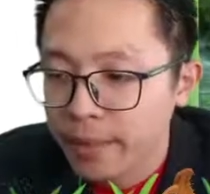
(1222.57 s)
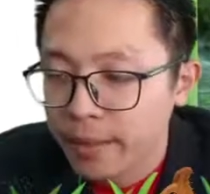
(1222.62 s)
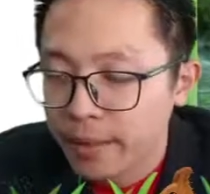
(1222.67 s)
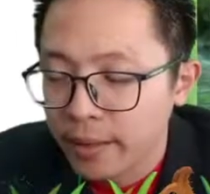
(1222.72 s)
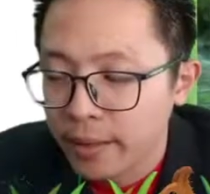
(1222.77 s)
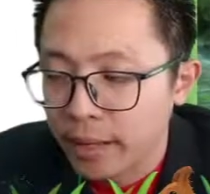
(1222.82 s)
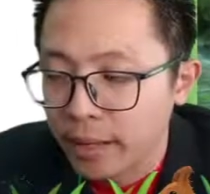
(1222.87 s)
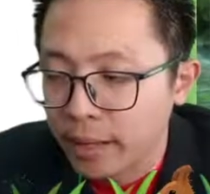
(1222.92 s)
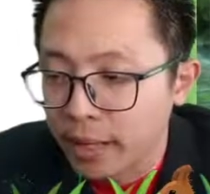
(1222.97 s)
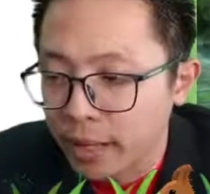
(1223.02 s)

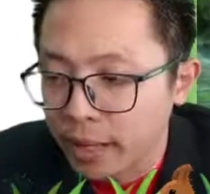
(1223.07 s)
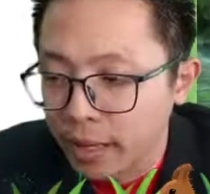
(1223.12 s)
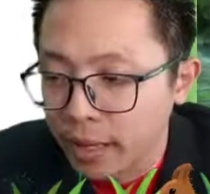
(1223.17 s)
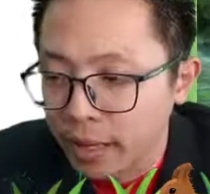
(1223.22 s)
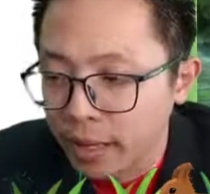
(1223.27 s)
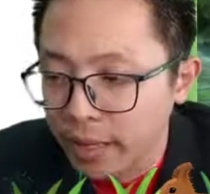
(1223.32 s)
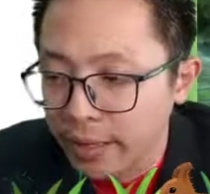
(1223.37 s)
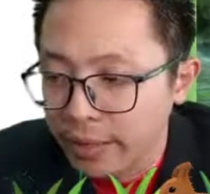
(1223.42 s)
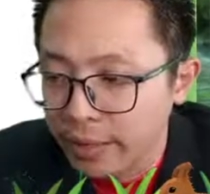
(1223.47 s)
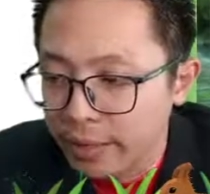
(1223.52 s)

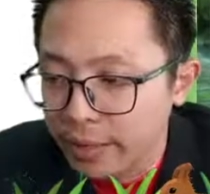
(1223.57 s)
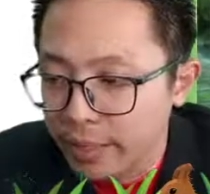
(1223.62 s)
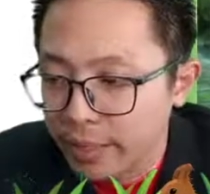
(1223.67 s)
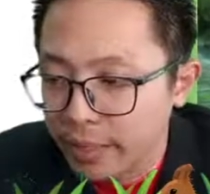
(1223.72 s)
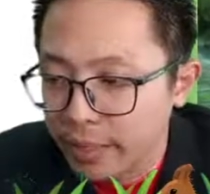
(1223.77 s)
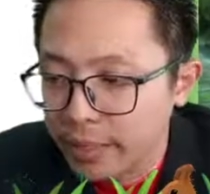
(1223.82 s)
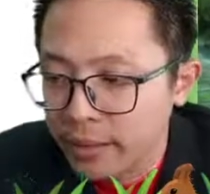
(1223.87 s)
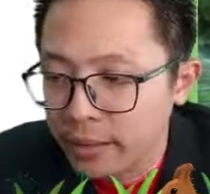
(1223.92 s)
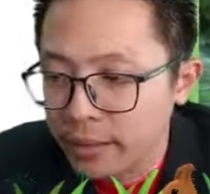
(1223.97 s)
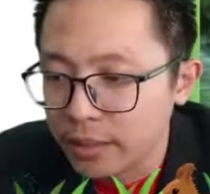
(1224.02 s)
I
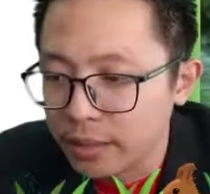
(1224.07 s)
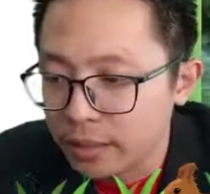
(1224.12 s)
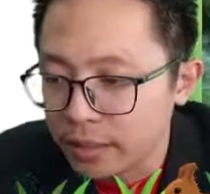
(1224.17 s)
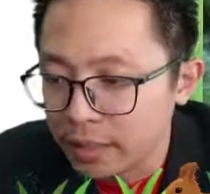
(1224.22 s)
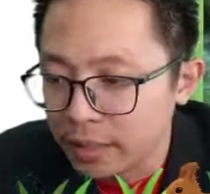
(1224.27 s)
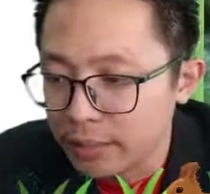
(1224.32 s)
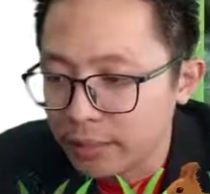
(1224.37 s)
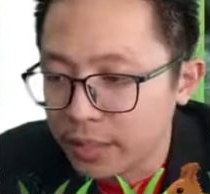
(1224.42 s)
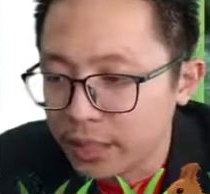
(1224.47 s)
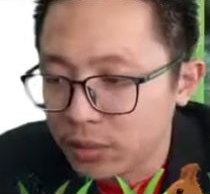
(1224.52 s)
get the
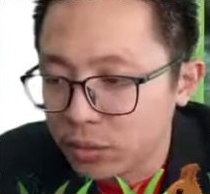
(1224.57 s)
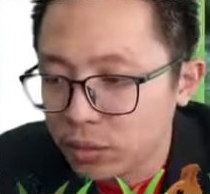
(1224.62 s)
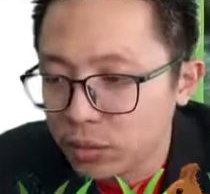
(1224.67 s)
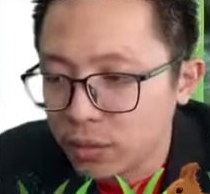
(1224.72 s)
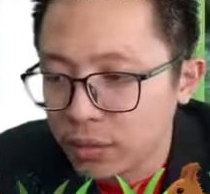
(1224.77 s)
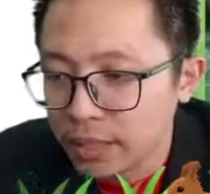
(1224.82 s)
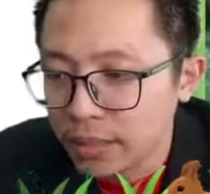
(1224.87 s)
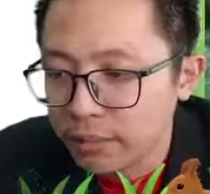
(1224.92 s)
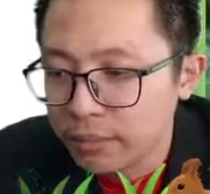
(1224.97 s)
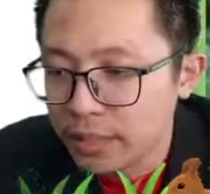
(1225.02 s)
lambda 2
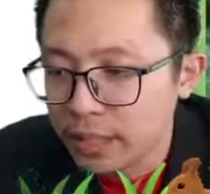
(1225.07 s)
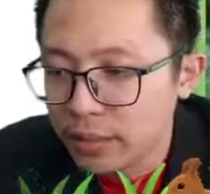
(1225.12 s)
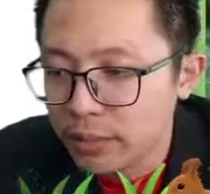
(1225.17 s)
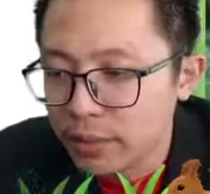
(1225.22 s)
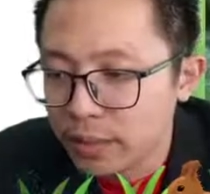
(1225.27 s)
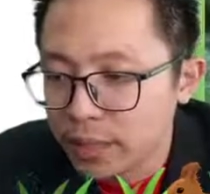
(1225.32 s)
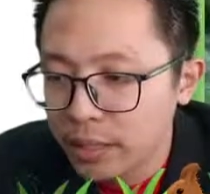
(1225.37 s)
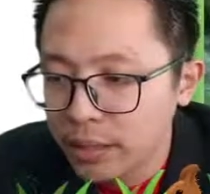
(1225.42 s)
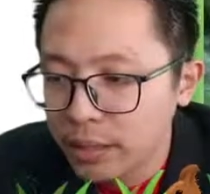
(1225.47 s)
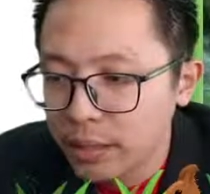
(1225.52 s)
over lambda
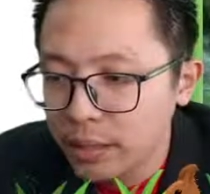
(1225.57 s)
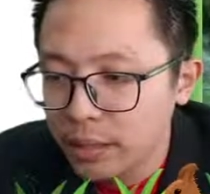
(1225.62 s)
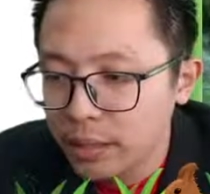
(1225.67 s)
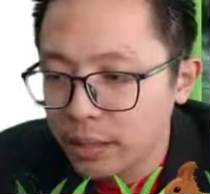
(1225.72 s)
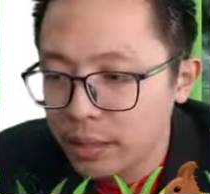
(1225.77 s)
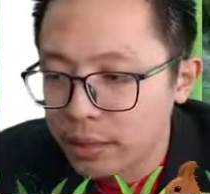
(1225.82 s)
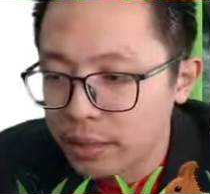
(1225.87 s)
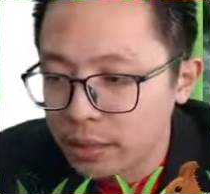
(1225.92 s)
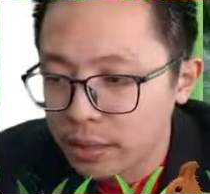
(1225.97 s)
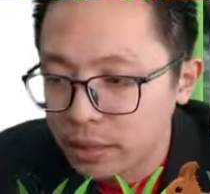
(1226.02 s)
1
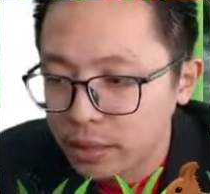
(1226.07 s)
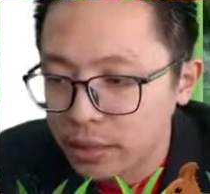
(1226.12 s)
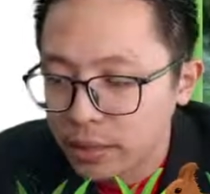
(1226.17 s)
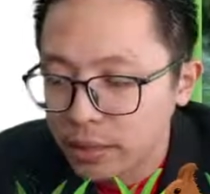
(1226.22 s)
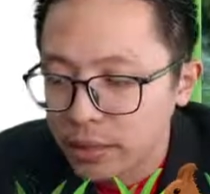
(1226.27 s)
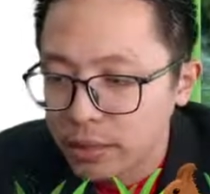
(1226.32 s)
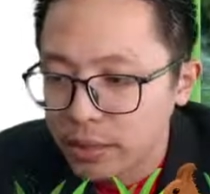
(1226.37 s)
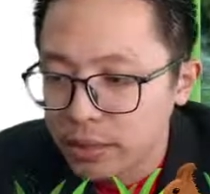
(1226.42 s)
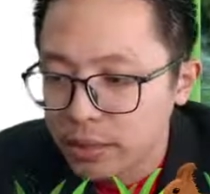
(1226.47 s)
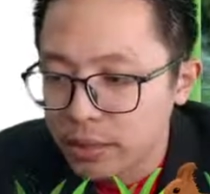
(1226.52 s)
is
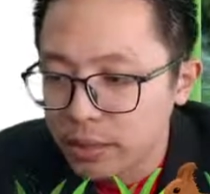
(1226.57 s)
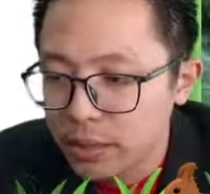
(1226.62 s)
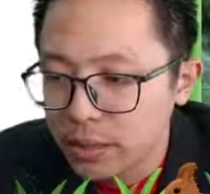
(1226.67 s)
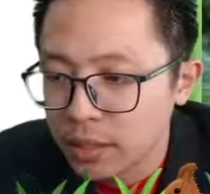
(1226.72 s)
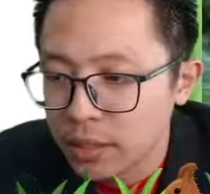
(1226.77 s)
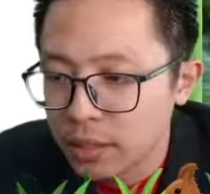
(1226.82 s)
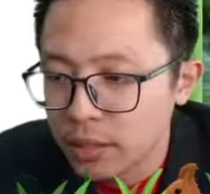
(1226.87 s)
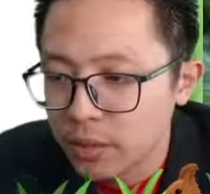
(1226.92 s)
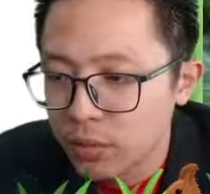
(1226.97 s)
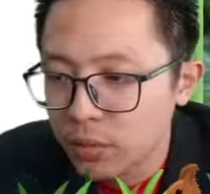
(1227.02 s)

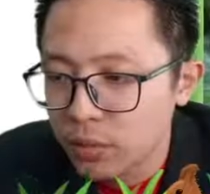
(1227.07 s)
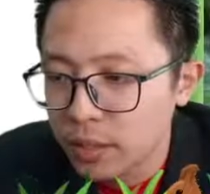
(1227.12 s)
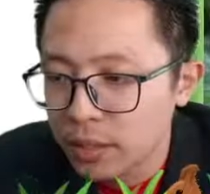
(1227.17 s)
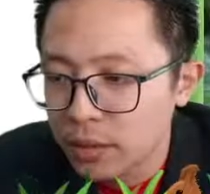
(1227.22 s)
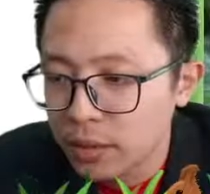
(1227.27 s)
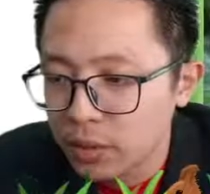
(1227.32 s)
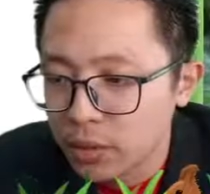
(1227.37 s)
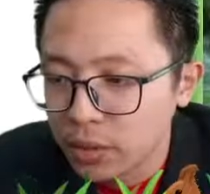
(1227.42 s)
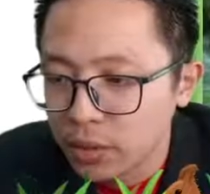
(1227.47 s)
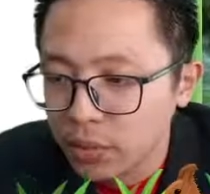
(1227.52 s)
third
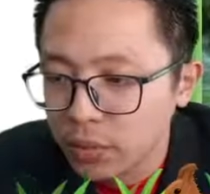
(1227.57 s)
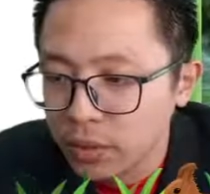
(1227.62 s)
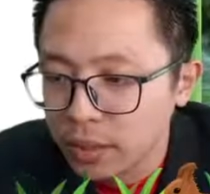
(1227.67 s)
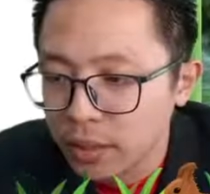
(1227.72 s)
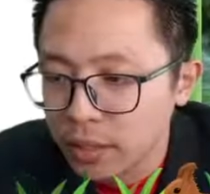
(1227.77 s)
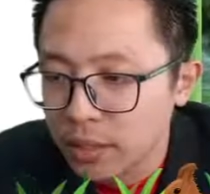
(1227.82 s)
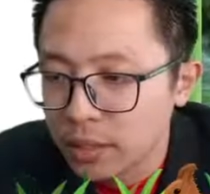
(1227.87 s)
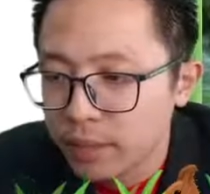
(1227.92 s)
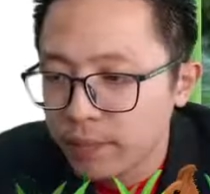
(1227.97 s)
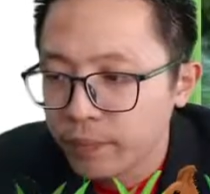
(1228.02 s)
1
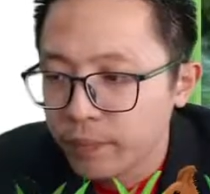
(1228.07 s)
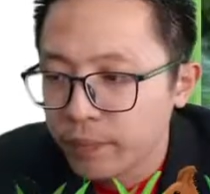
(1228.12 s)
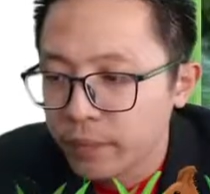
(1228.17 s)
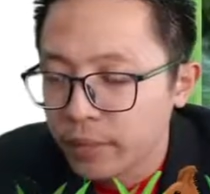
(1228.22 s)
over